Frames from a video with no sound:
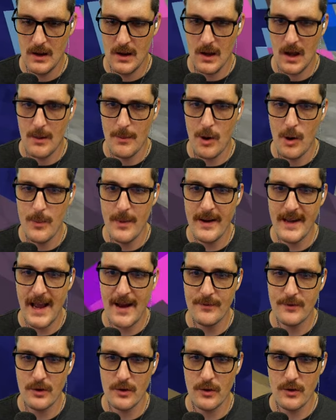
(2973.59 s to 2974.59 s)
I'm hoping
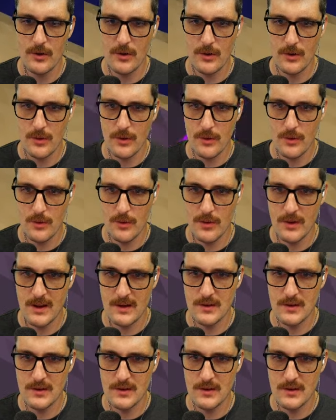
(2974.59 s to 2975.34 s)
after this